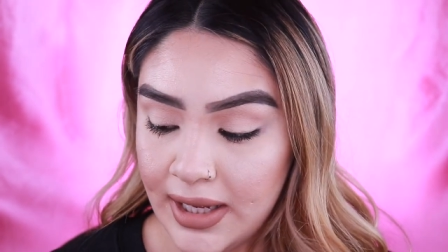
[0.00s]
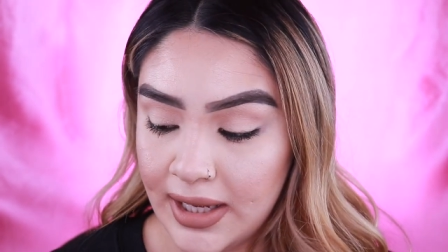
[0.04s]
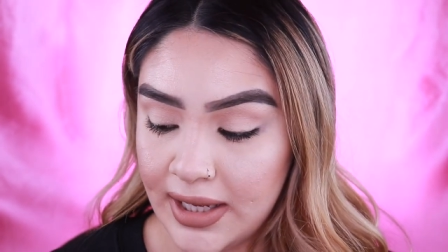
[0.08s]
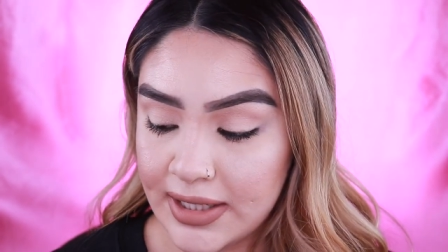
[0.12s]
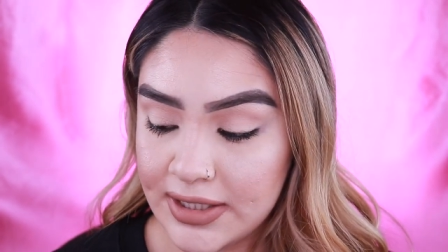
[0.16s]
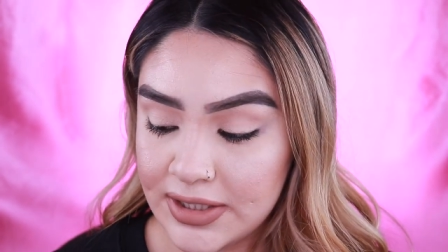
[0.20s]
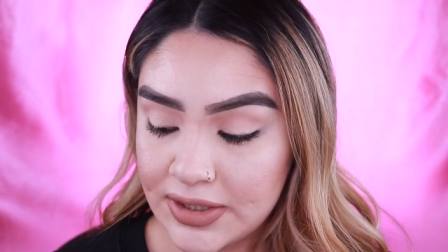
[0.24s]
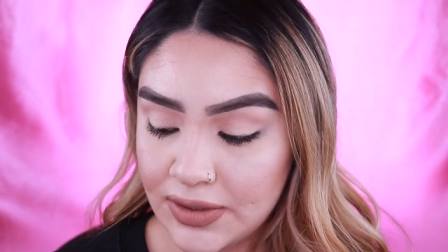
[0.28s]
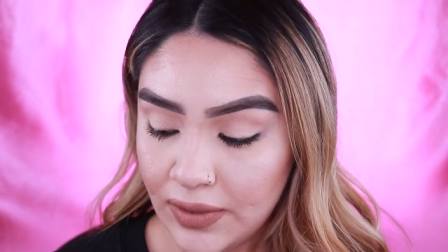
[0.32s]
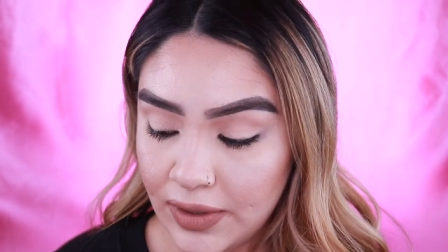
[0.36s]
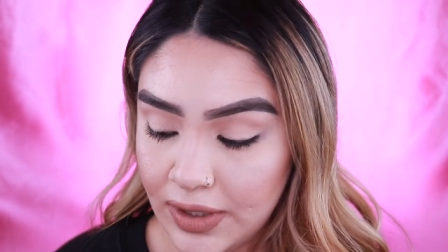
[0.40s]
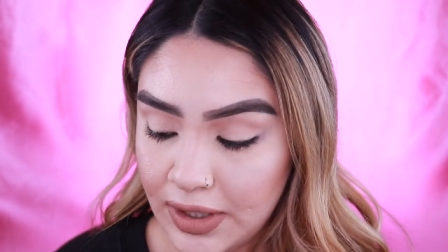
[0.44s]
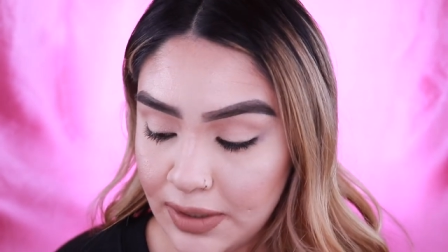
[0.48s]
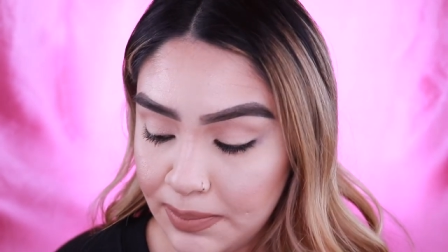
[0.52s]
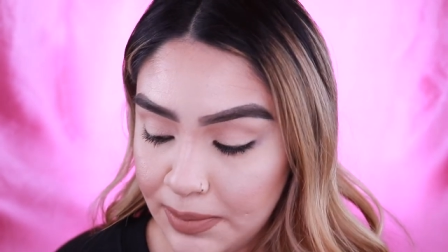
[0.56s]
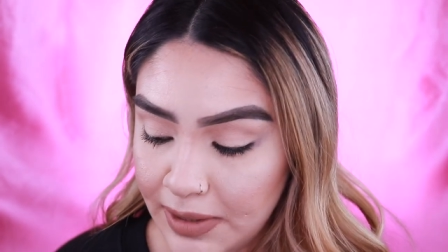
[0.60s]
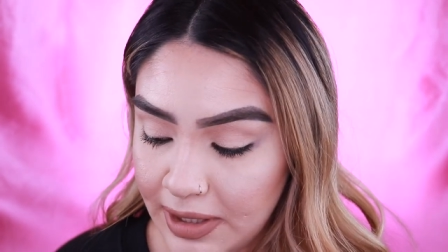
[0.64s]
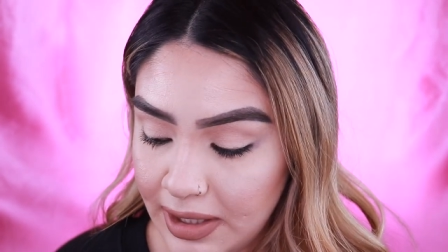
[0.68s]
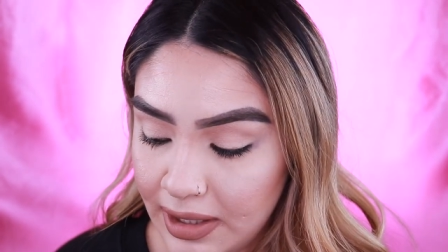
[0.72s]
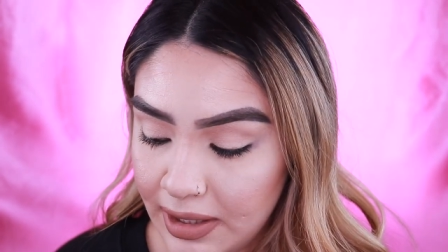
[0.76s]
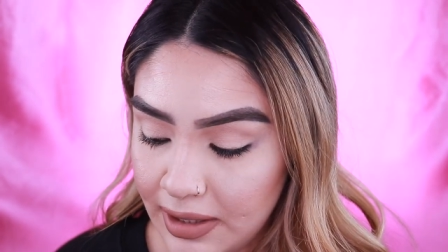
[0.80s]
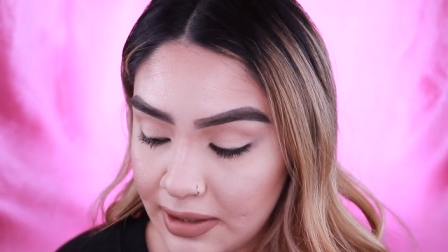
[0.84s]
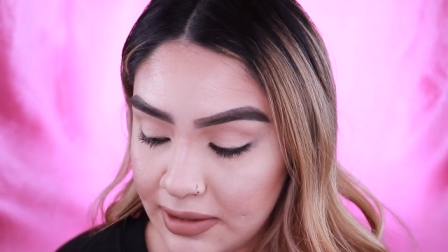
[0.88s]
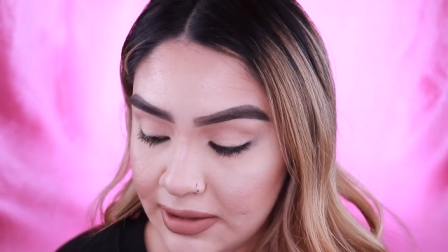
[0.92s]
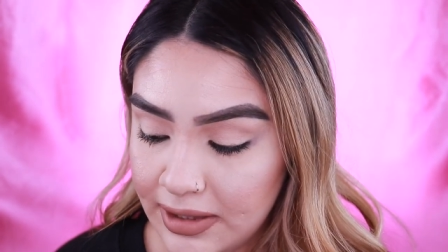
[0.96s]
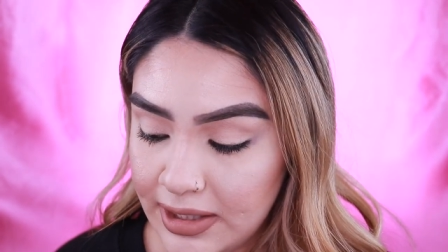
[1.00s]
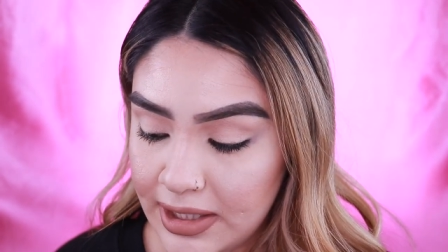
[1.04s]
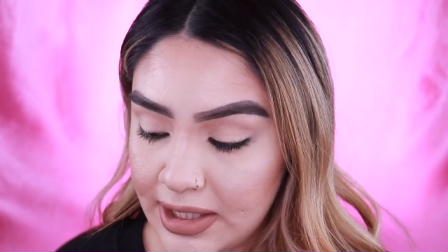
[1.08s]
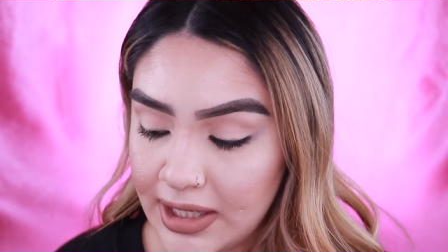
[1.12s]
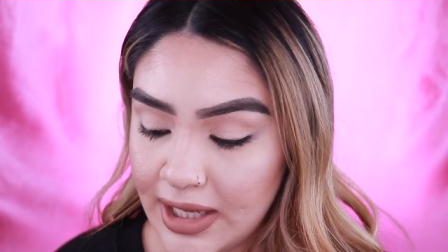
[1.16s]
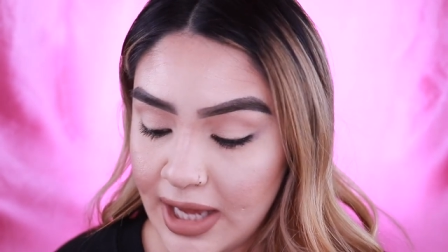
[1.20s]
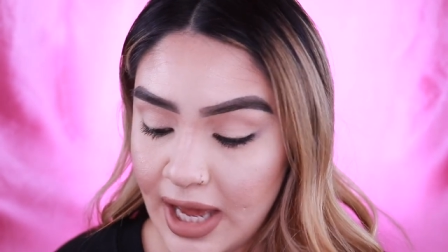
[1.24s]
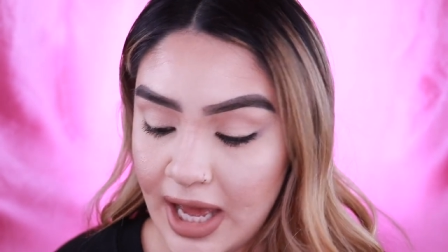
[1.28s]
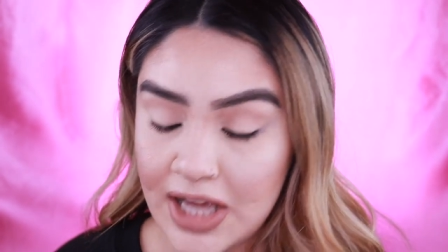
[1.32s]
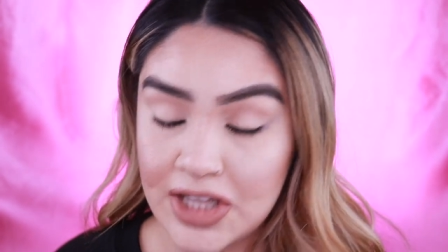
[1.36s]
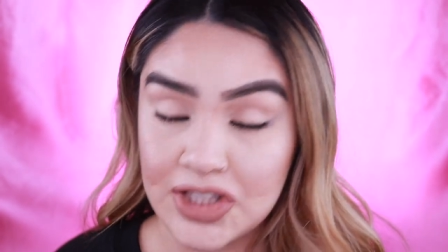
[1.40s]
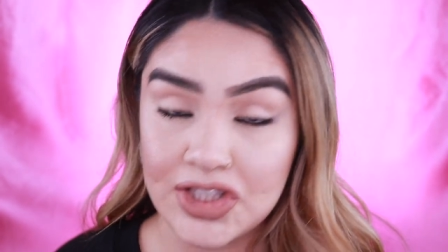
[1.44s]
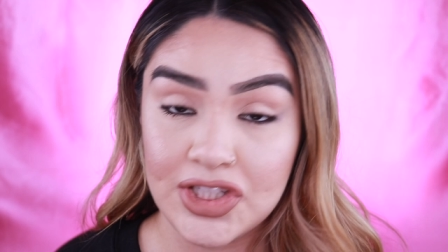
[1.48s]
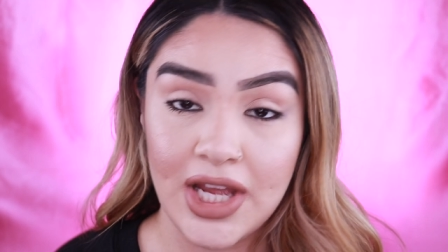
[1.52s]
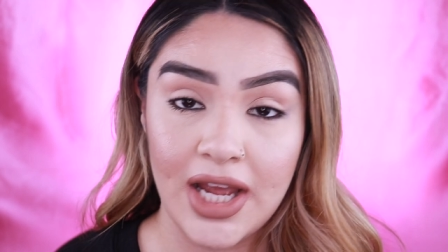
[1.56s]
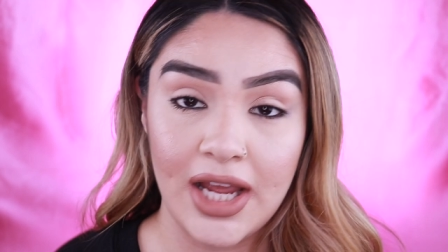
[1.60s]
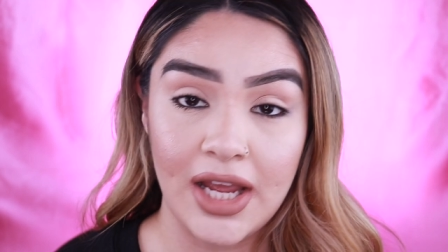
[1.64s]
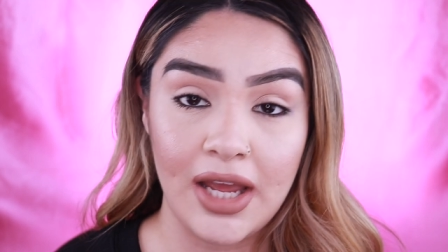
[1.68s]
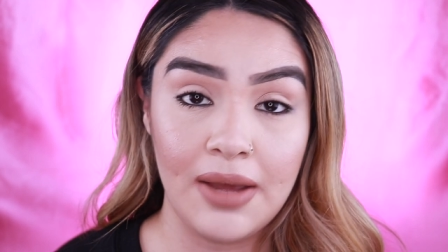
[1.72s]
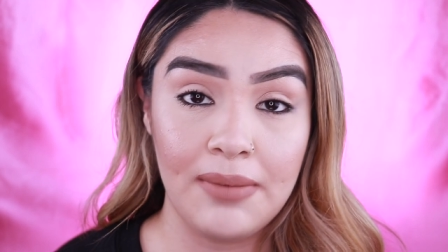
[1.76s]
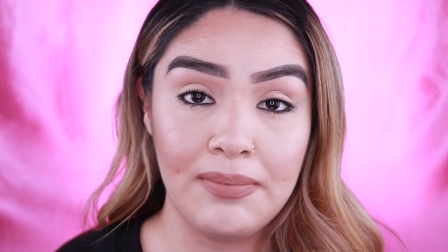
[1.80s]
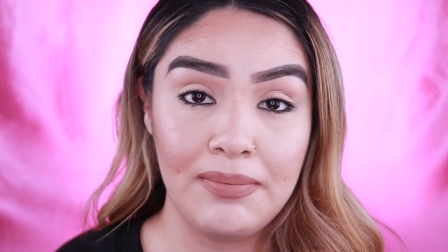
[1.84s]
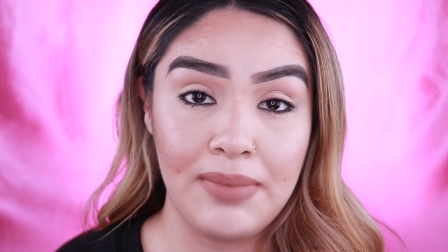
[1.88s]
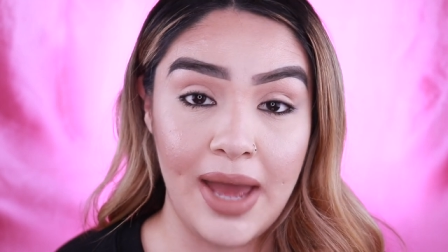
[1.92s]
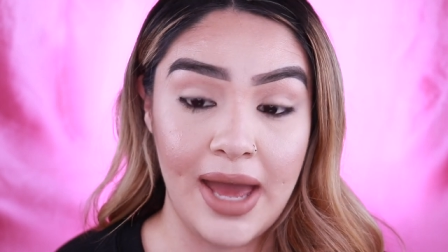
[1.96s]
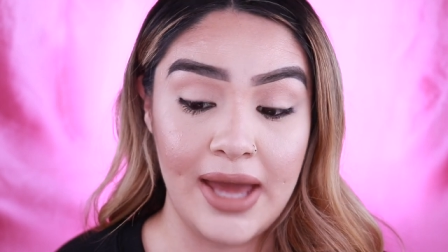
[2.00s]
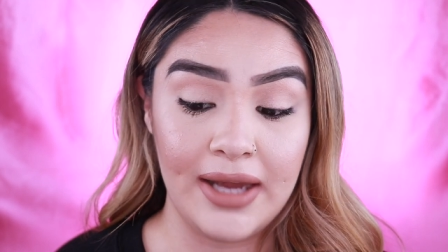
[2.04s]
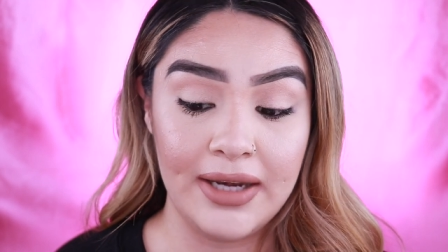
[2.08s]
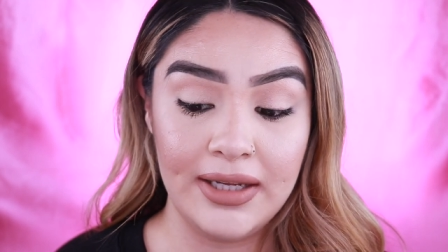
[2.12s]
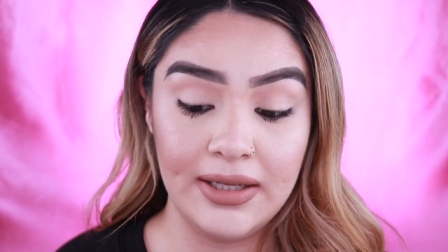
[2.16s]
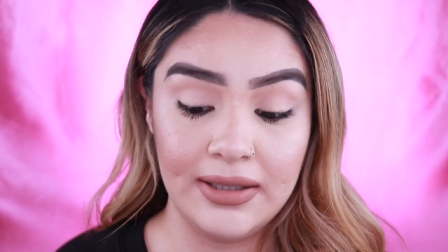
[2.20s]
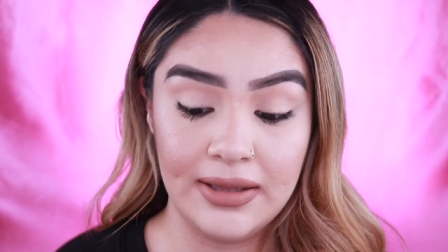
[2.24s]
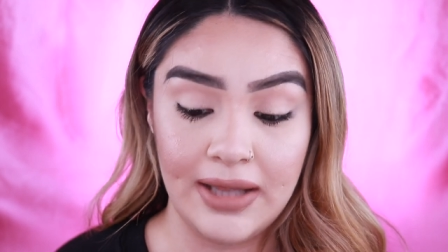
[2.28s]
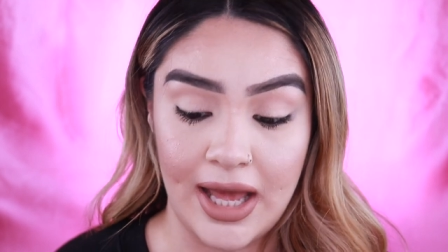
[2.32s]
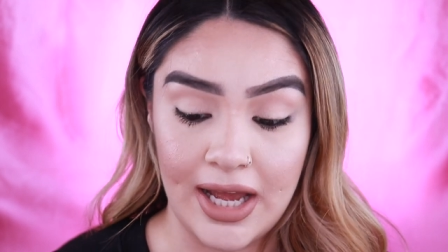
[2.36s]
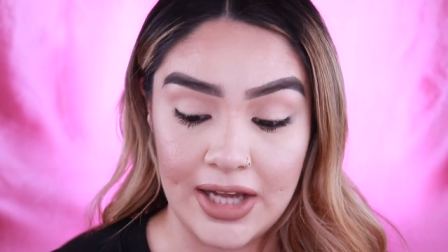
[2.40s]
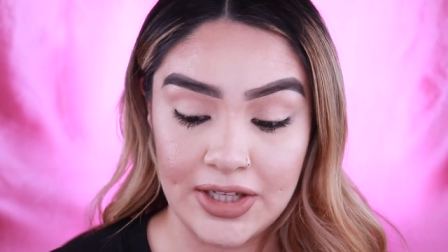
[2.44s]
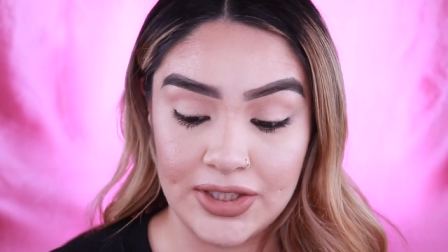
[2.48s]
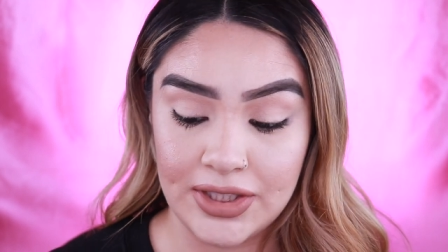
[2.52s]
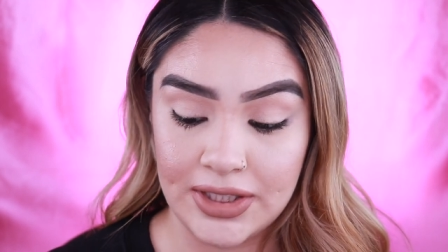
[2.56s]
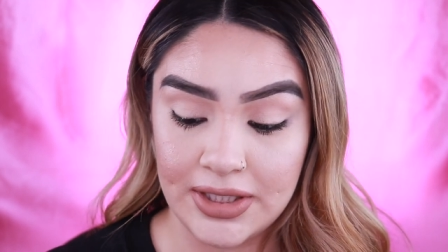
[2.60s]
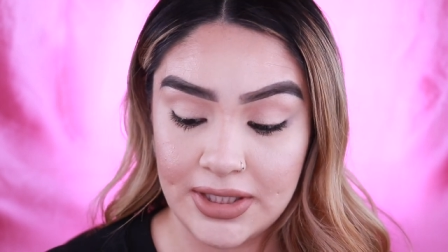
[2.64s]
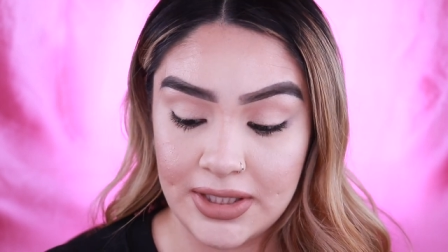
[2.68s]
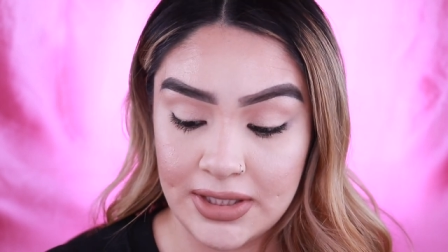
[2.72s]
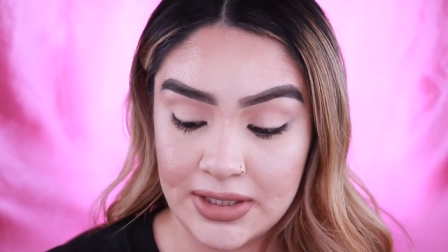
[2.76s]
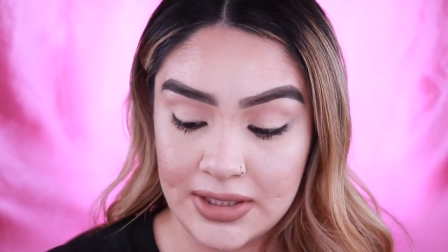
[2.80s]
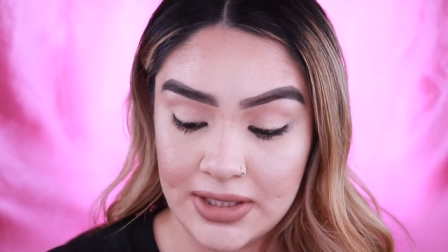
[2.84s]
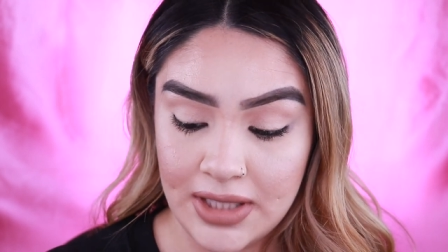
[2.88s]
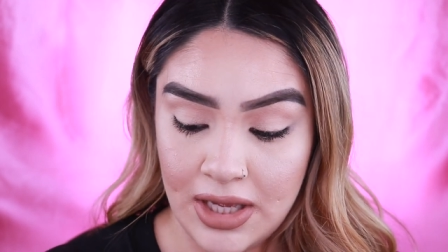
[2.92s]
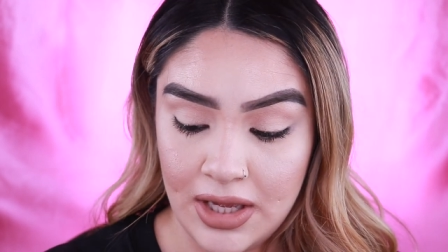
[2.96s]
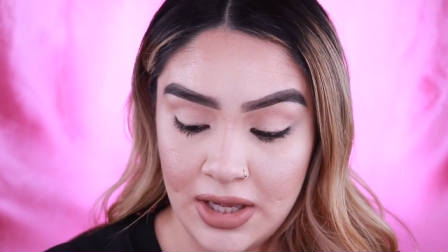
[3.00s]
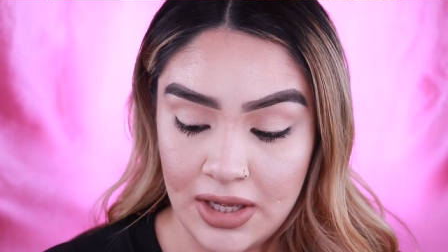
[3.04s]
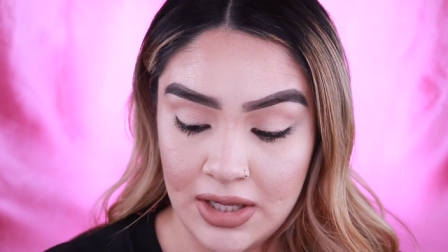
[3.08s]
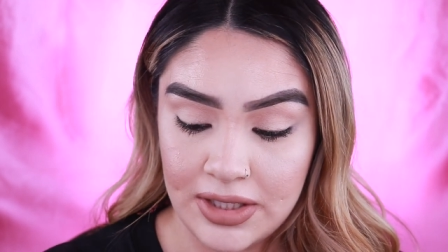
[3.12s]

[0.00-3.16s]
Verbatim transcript: is going to be the hashtag baddie lashes.